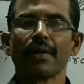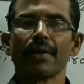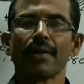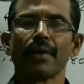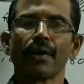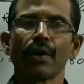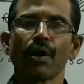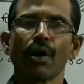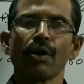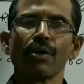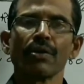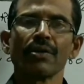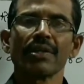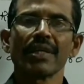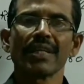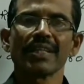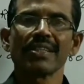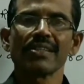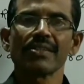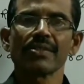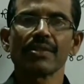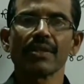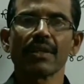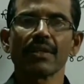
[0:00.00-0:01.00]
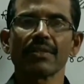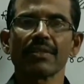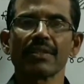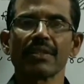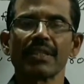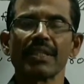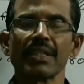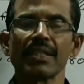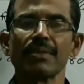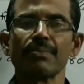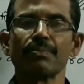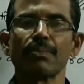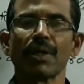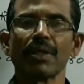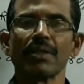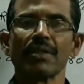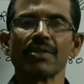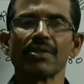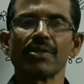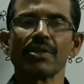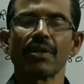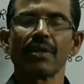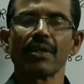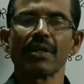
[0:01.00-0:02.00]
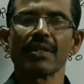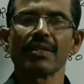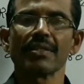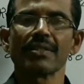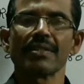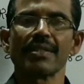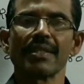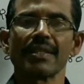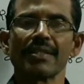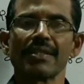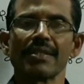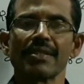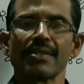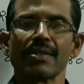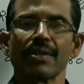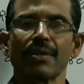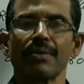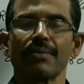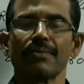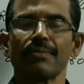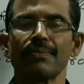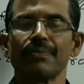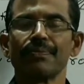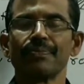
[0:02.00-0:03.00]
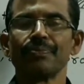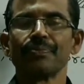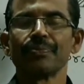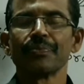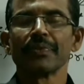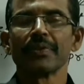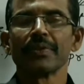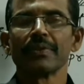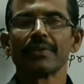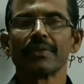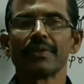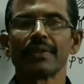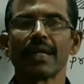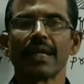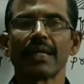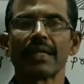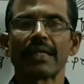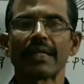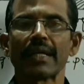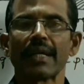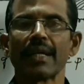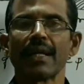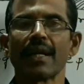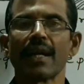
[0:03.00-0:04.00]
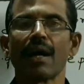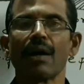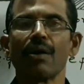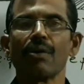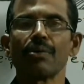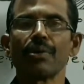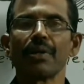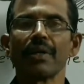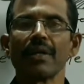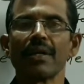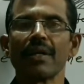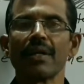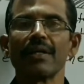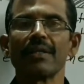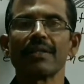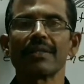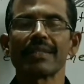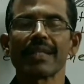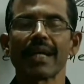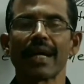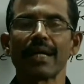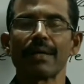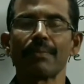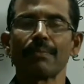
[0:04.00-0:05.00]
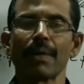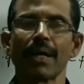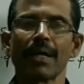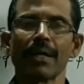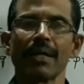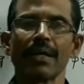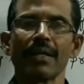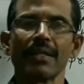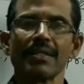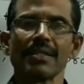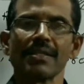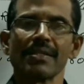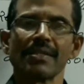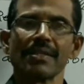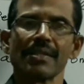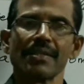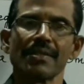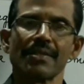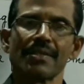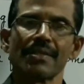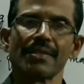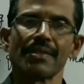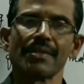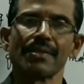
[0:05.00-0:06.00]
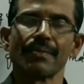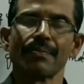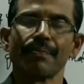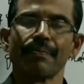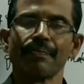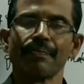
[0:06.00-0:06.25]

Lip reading: non-destructive monitoring system that allow real-time analysis.